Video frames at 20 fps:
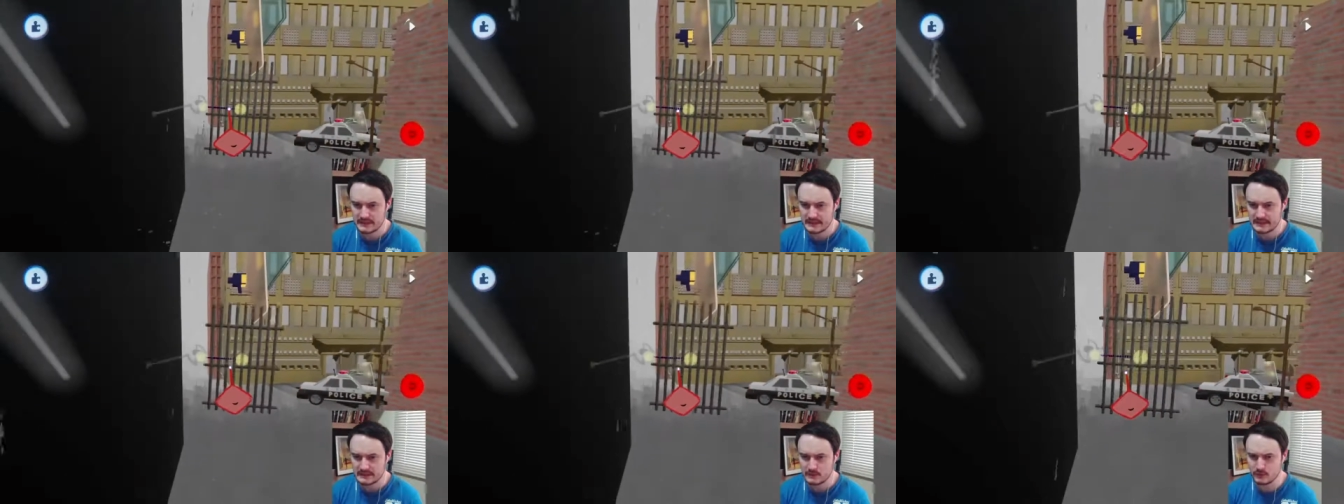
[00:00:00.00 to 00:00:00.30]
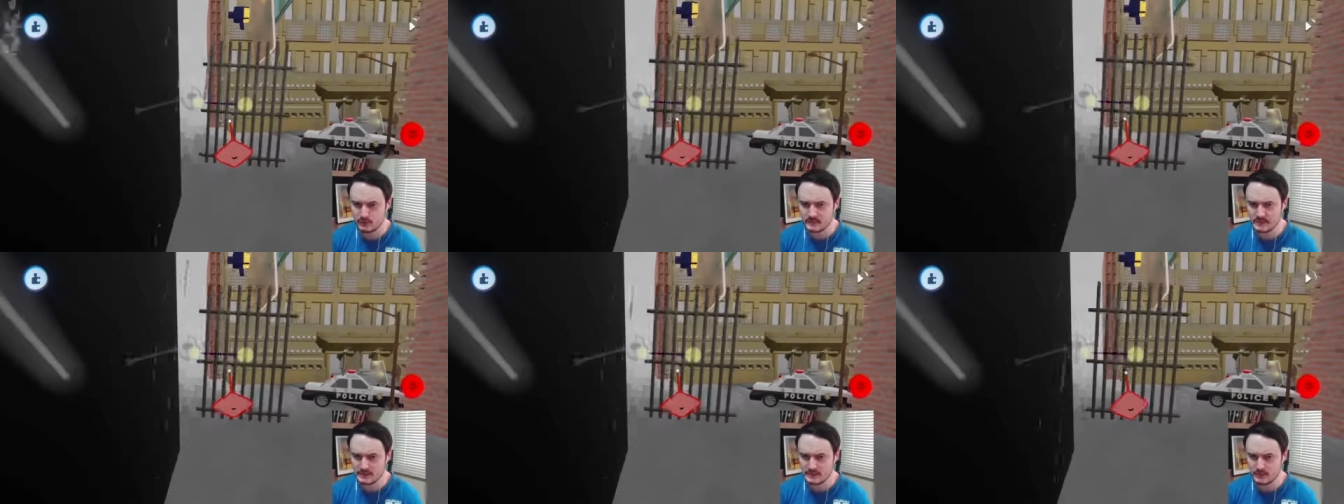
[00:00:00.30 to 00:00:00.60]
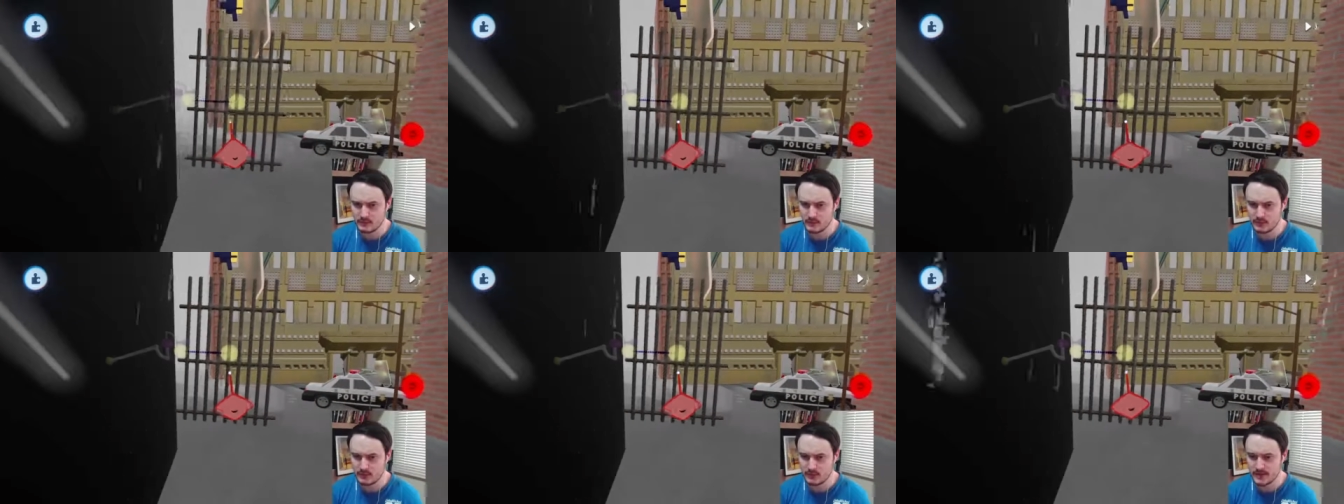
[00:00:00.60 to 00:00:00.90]
Oh, it's a bit
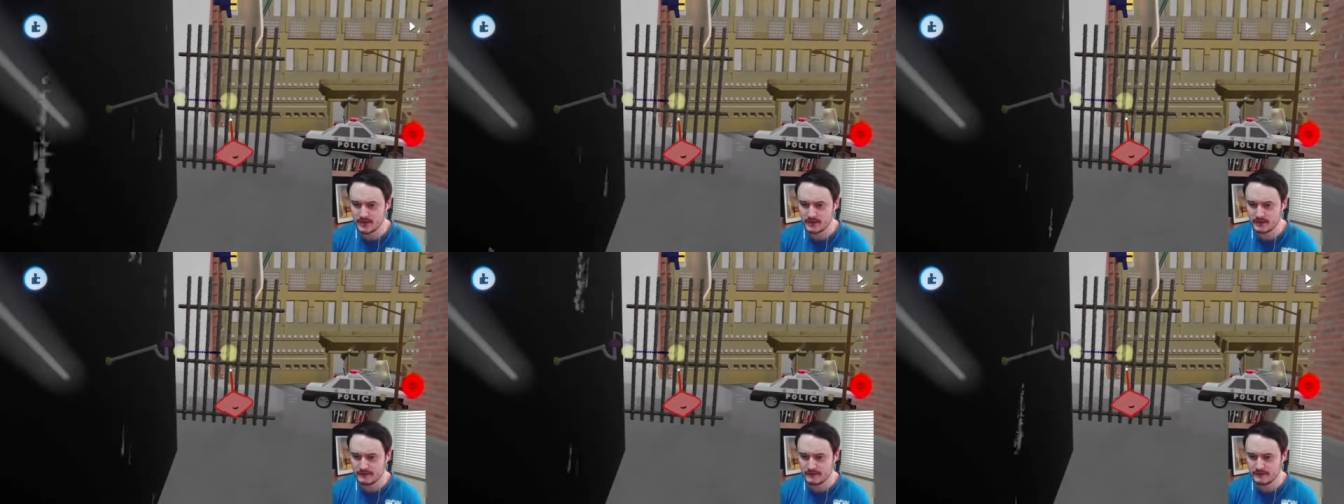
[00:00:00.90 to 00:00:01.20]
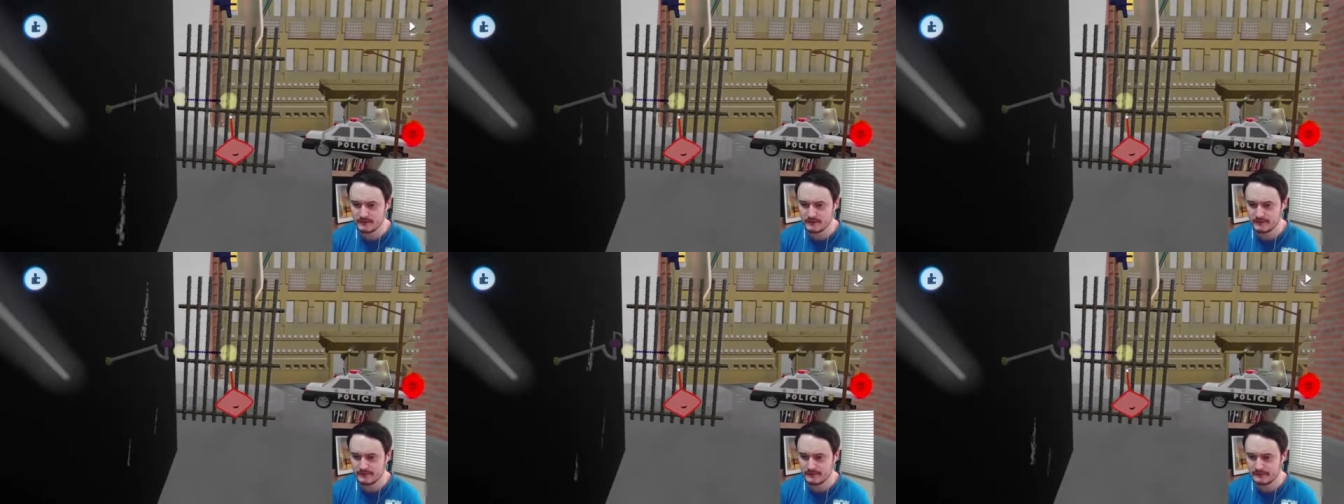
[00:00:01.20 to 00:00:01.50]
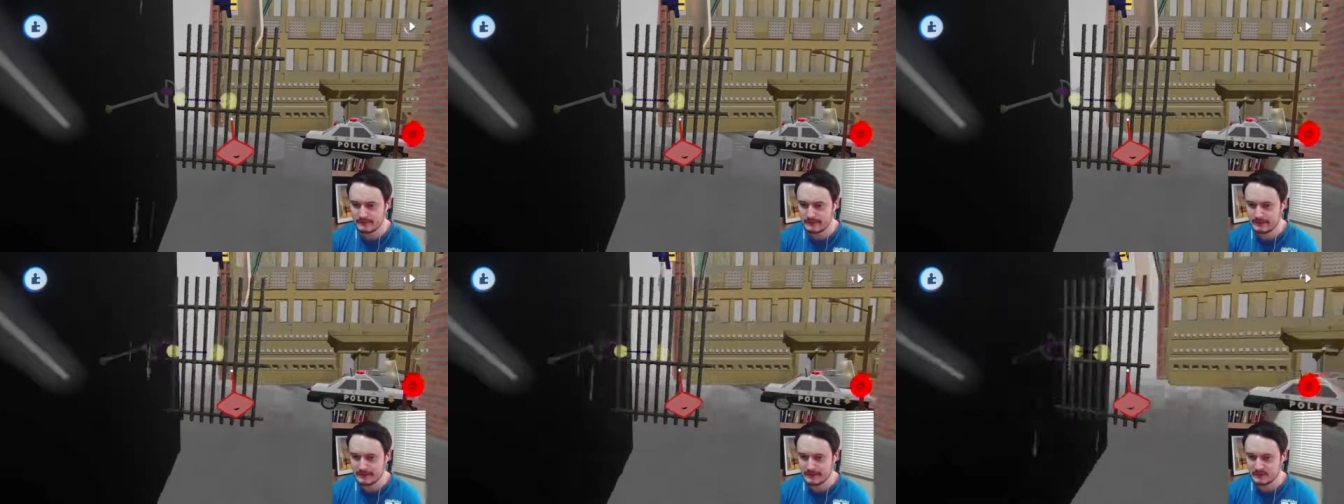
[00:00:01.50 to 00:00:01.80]
wonky,
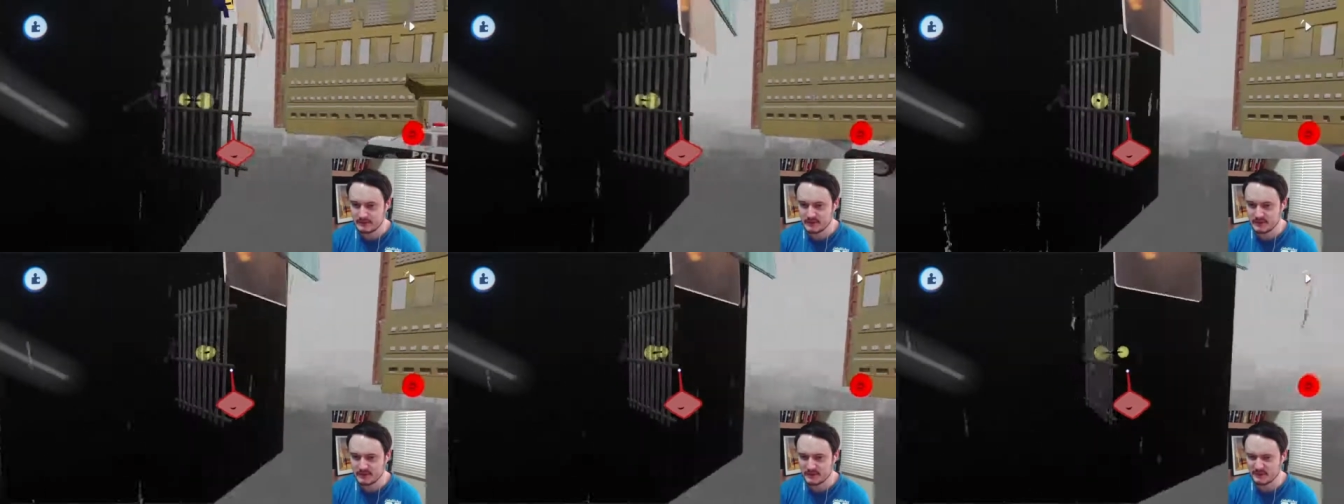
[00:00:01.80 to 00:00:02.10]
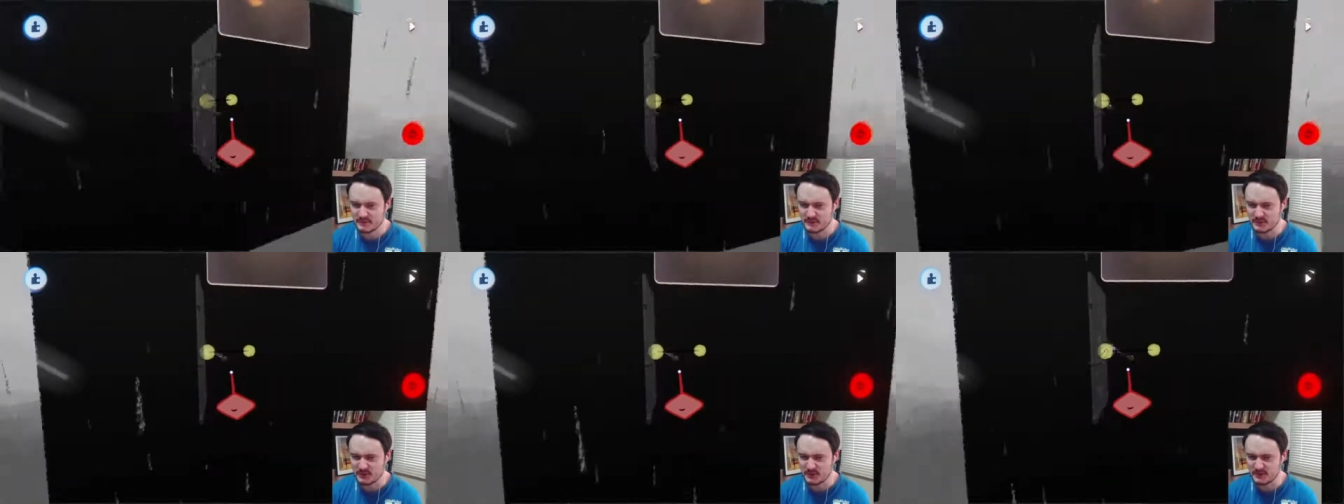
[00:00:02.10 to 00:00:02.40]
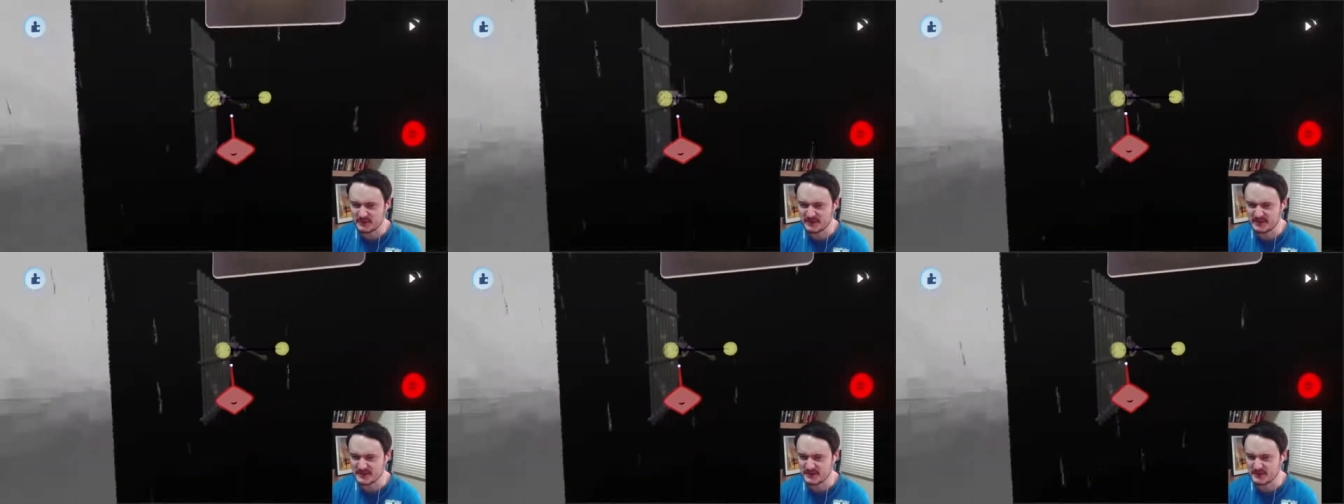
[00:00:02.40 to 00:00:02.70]
but
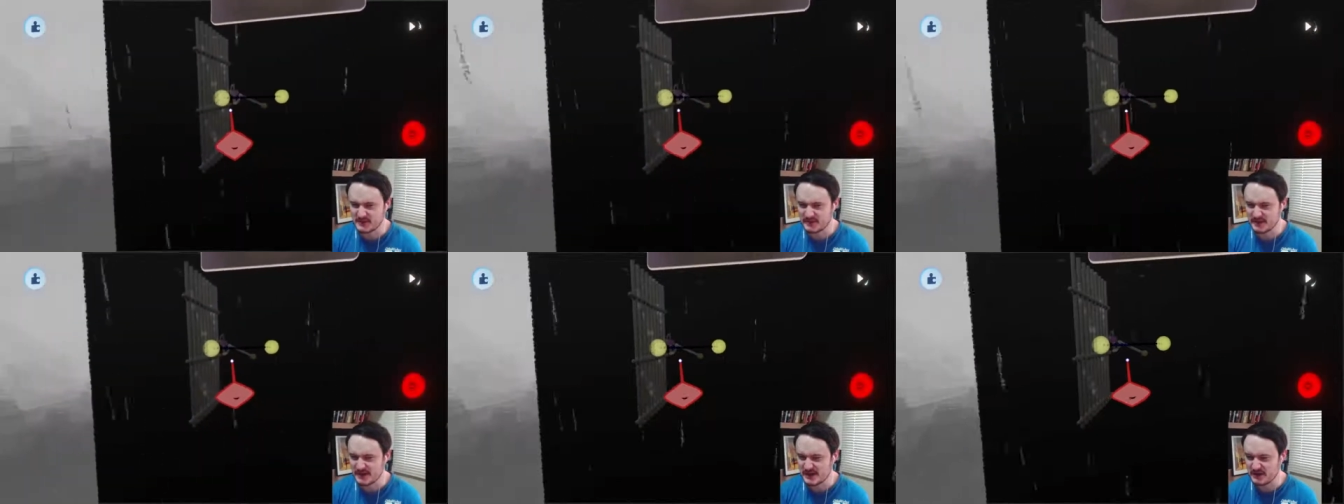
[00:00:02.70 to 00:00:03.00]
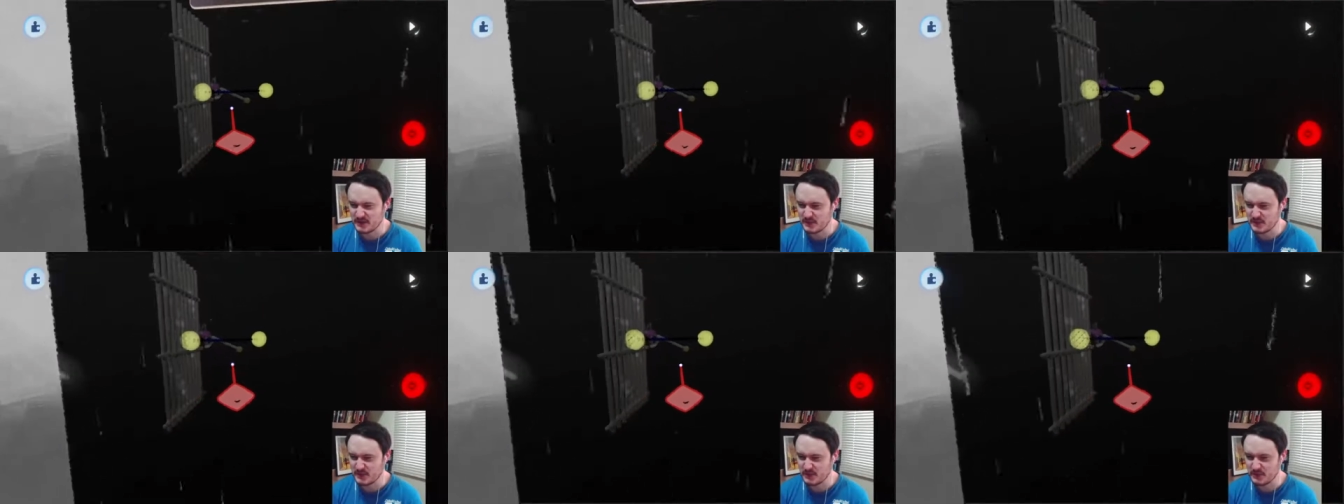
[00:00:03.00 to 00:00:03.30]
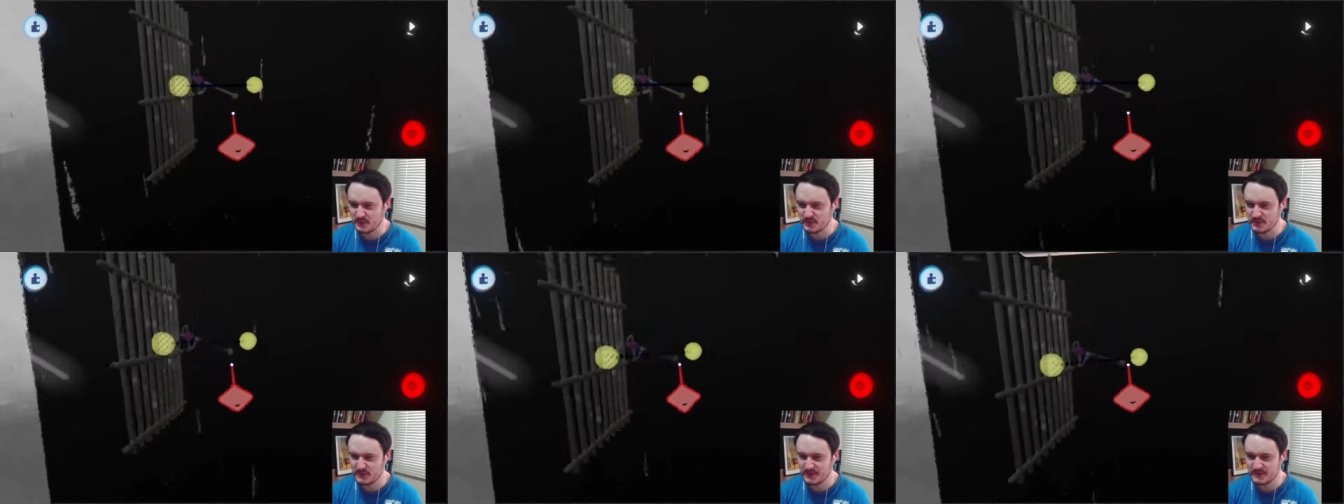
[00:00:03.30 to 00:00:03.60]
nobody's gonna
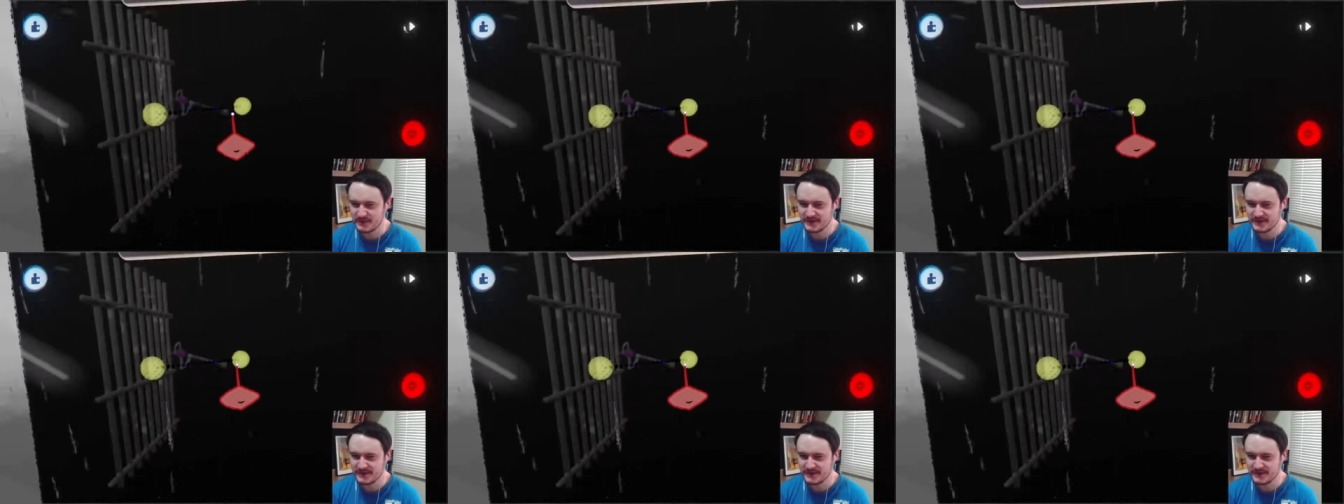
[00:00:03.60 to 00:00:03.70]
know.